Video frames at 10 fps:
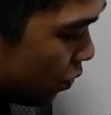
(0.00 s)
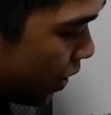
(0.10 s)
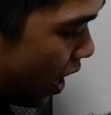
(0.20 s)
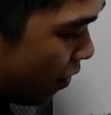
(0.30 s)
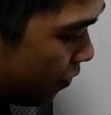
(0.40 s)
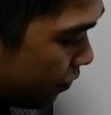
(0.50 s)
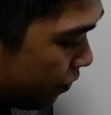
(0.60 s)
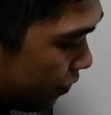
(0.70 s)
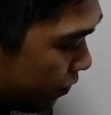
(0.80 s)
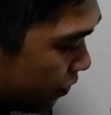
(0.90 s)
So we have
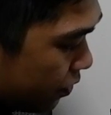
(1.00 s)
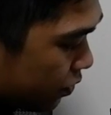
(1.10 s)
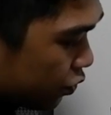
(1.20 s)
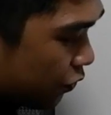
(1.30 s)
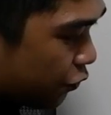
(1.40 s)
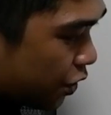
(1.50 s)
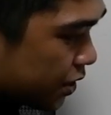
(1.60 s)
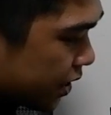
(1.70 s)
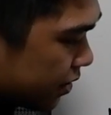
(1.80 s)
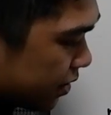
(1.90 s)
2,
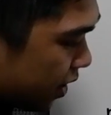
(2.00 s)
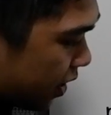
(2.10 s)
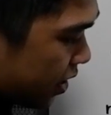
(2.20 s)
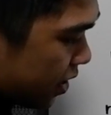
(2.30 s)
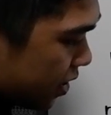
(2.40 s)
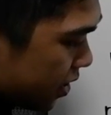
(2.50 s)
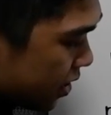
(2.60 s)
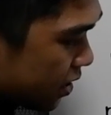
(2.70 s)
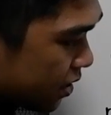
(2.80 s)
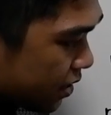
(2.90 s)
4, 6, 3.
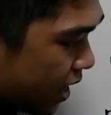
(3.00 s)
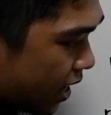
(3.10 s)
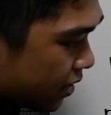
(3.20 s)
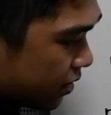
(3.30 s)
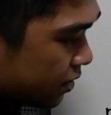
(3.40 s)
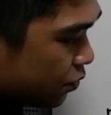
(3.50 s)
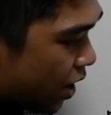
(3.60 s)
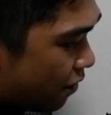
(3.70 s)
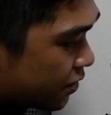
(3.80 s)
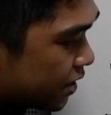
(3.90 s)
Then
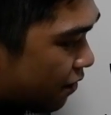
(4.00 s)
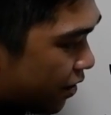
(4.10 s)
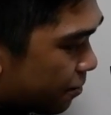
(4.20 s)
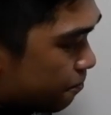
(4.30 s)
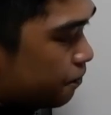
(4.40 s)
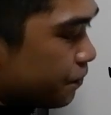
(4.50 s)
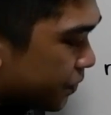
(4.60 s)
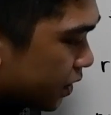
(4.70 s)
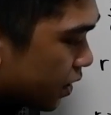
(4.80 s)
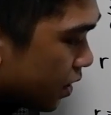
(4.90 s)
we have 7.
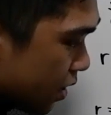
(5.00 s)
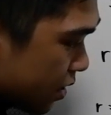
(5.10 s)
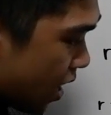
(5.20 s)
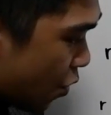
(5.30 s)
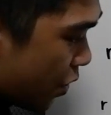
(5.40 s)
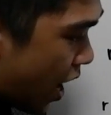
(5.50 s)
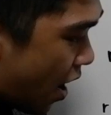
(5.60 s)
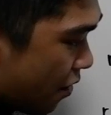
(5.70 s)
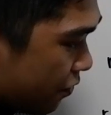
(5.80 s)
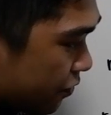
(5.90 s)
Now we
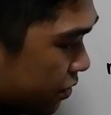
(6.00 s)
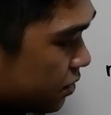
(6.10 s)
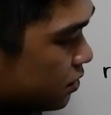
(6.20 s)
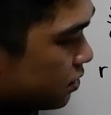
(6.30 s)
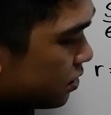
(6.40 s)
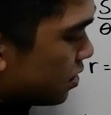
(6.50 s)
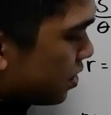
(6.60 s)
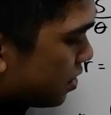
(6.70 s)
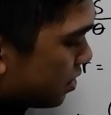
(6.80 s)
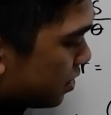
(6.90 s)
have
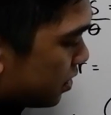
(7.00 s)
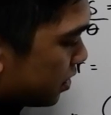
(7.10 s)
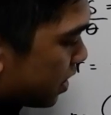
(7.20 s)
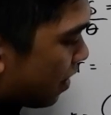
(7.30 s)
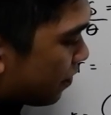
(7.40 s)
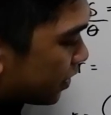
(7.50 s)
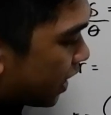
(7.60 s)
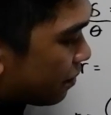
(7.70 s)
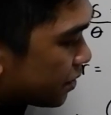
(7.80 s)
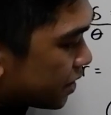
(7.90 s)
7
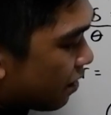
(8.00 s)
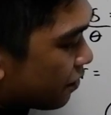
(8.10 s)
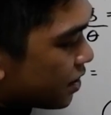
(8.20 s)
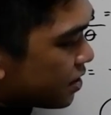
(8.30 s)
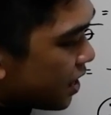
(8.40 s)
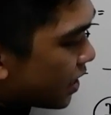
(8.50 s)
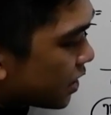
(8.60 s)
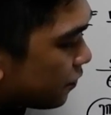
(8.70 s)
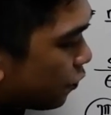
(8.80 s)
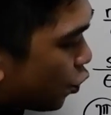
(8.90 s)
times 7, that
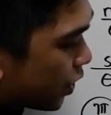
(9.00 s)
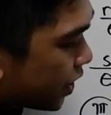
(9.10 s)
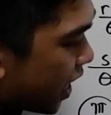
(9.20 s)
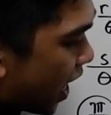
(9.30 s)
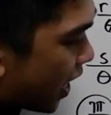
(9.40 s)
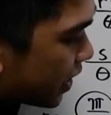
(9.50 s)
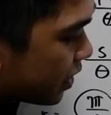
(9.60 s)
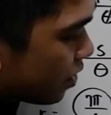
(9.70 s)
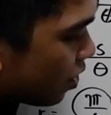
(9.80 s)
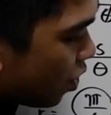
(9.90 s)
is 49
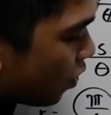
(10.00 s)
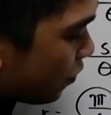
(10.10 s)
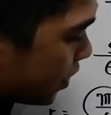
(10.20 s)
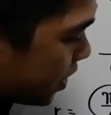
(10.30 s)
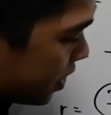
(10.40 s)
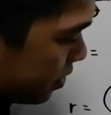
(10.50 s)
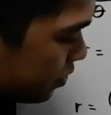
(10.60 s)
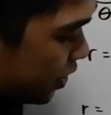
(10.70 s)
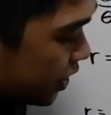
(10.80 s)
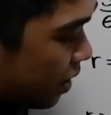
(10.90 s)
over
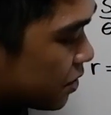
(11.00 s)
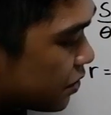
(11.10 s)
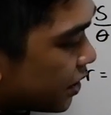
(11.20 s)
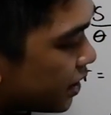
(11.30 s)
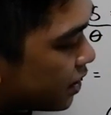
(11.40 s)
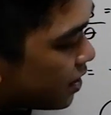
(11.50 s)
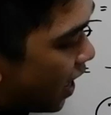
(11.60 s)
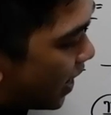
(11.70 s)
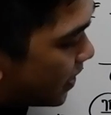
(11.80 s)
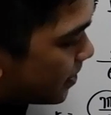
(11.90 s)
3 times 3, 9.